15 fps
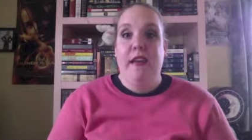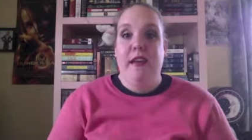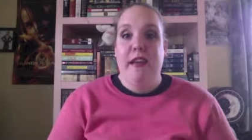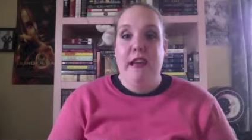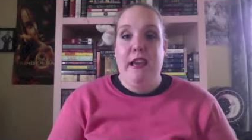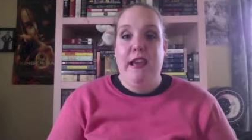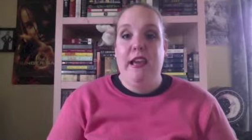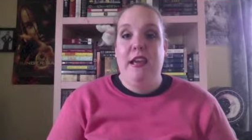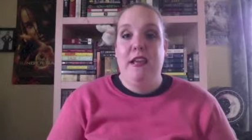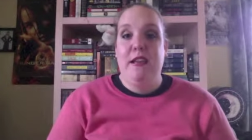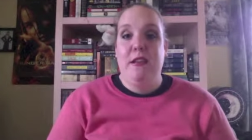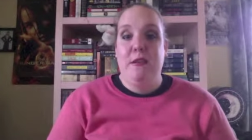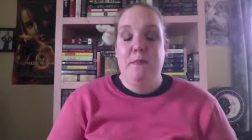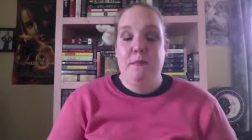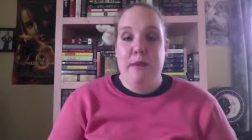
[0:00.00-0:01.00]
And
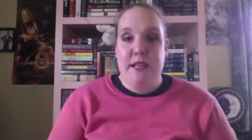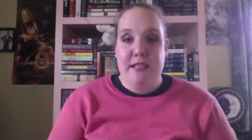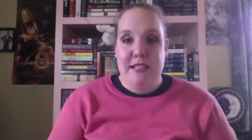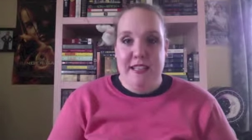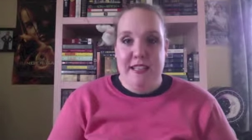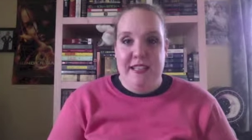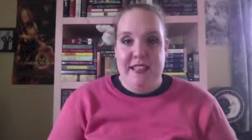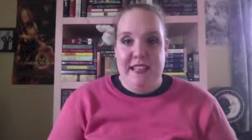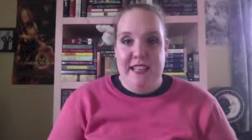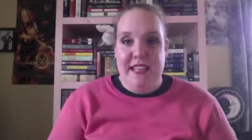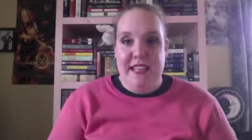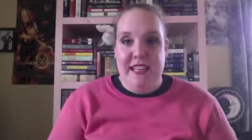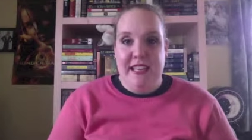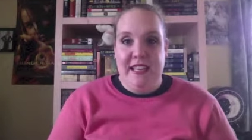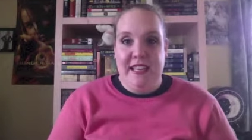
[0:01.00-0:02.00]

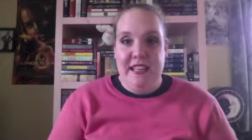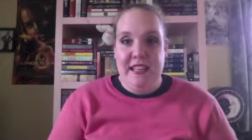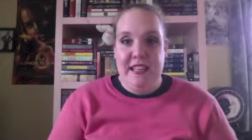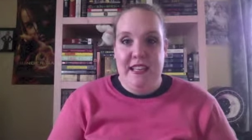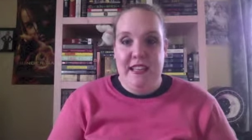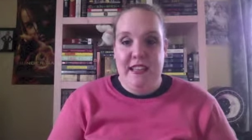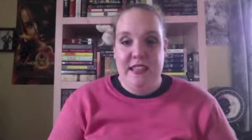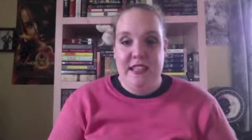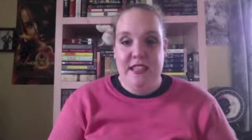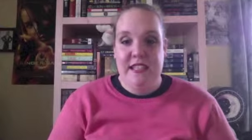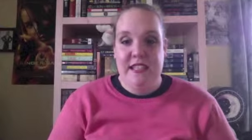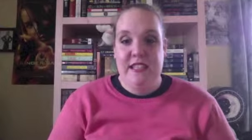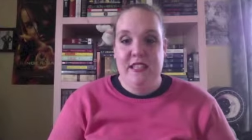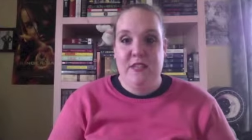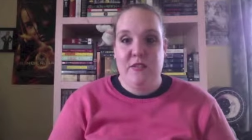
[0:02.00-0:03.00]
basically,
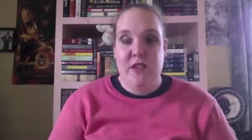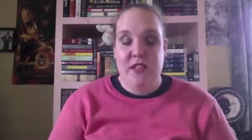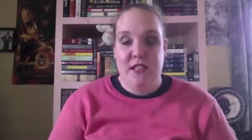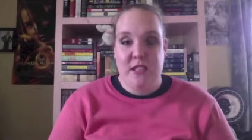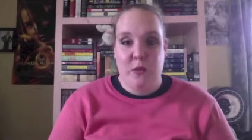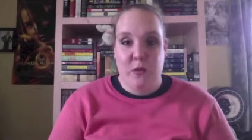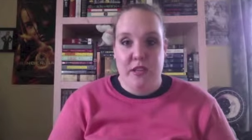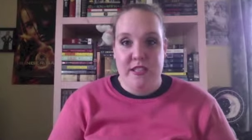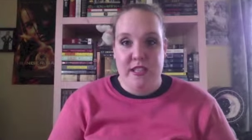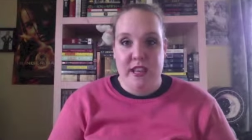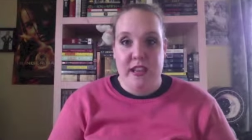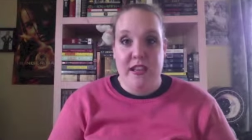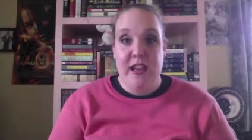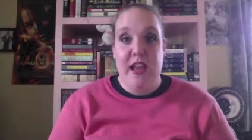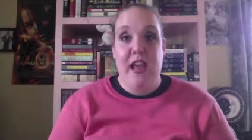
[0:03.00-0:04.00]
this fell to the wayside.
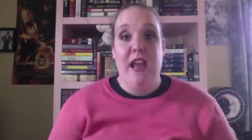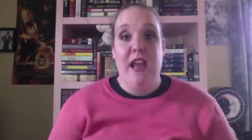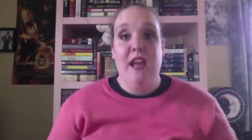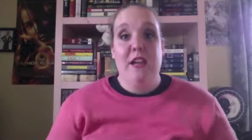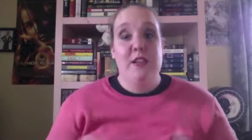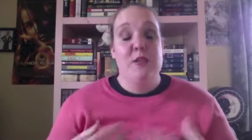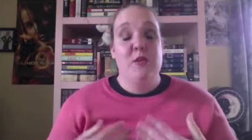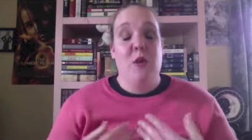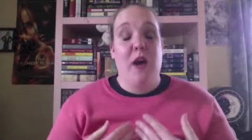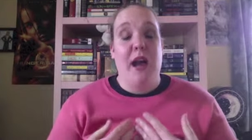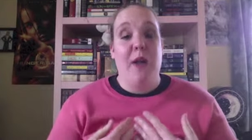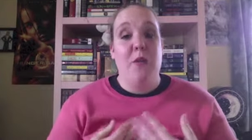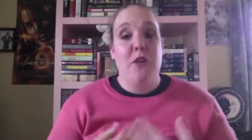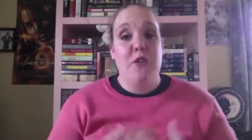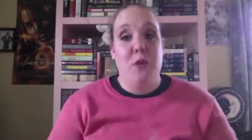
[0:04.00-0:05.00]
So I
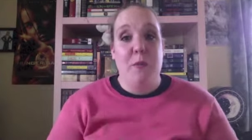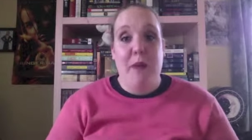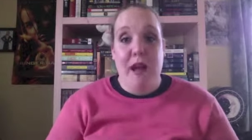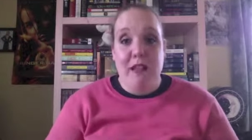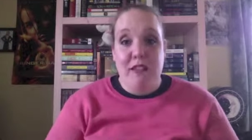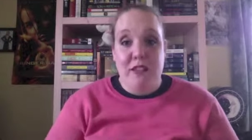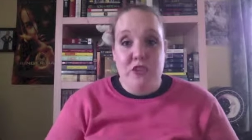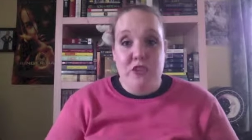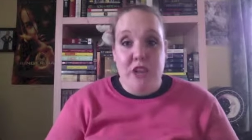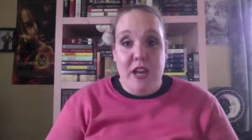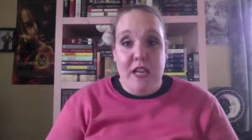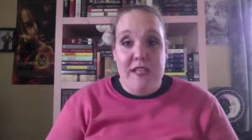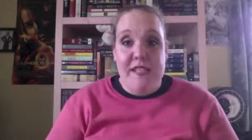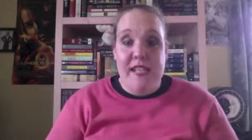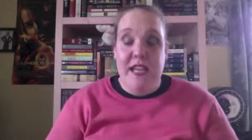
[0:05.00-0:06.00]
want to
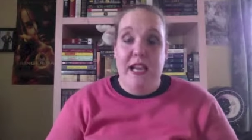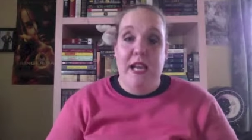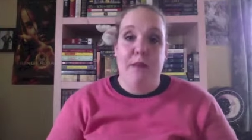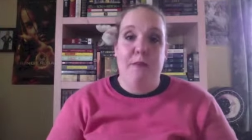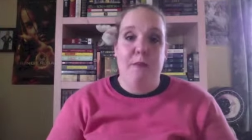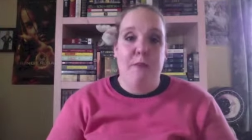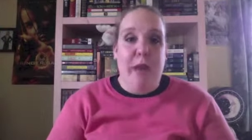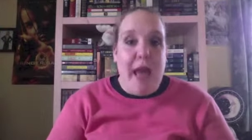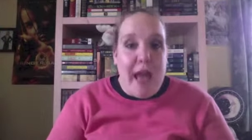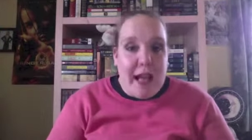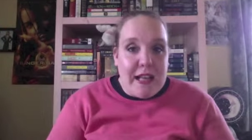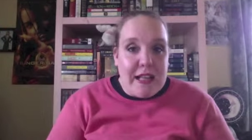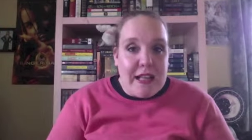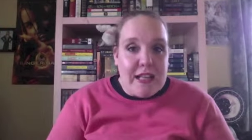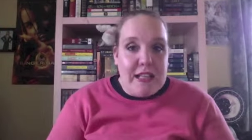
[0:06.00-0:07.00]
apologize, and I'm
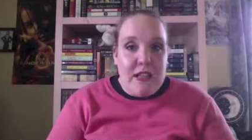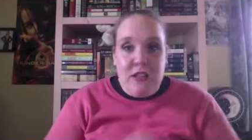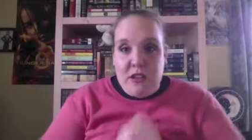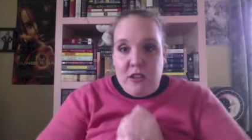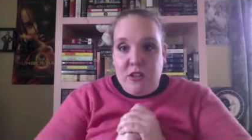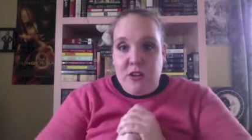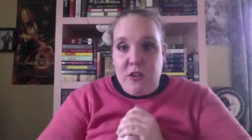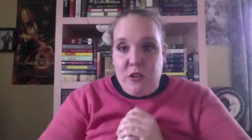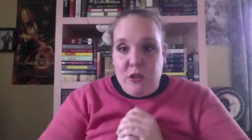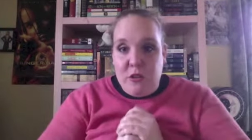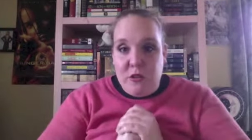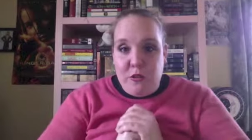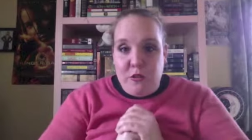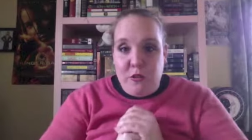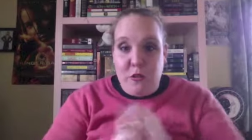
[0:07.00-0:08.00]
back
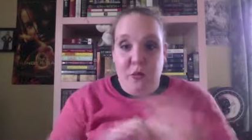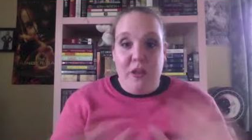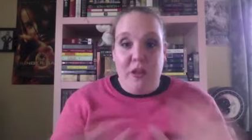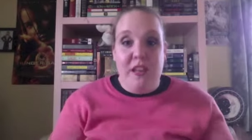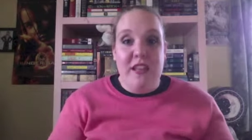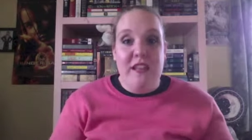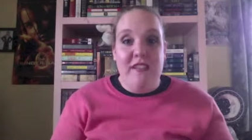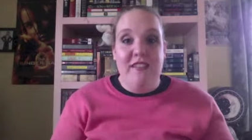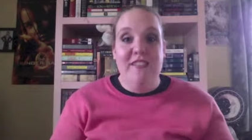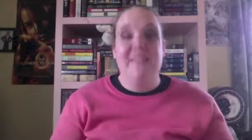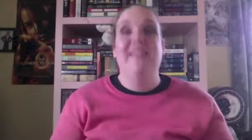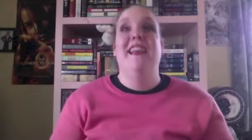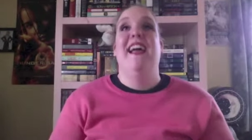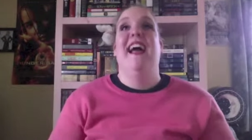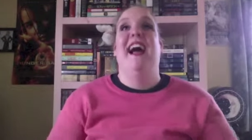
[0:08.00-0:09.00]
for real.
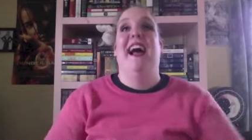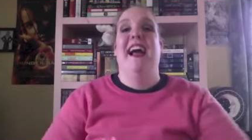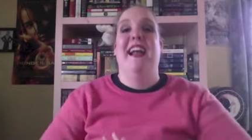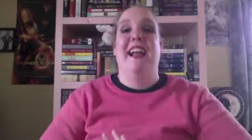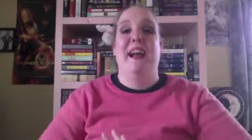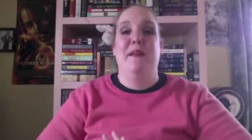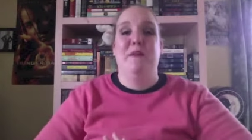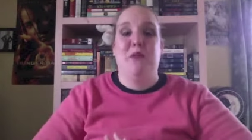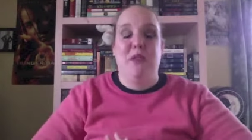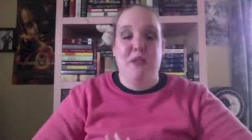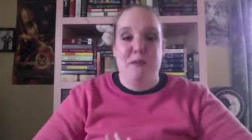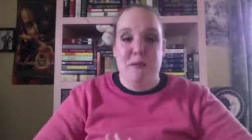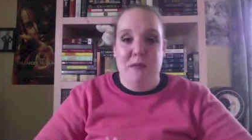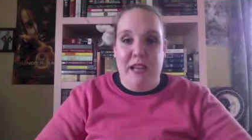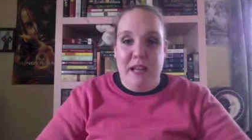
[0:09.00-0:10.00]
And I'm going to
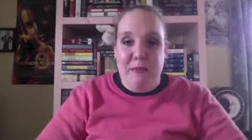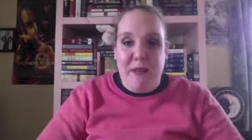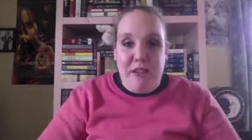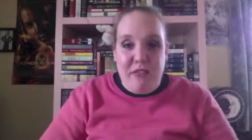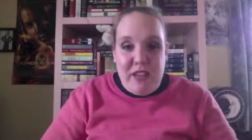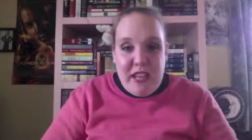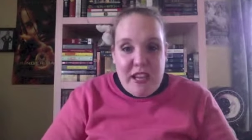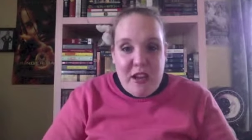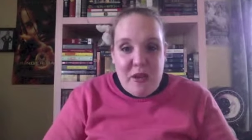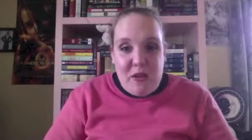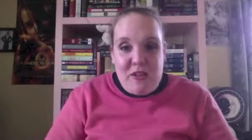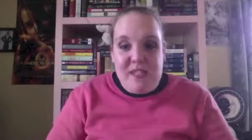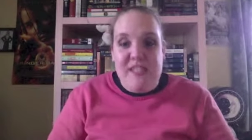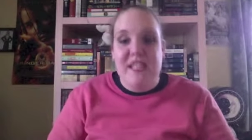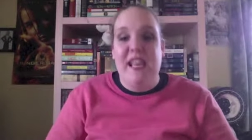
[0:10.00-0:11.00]
be making my videos.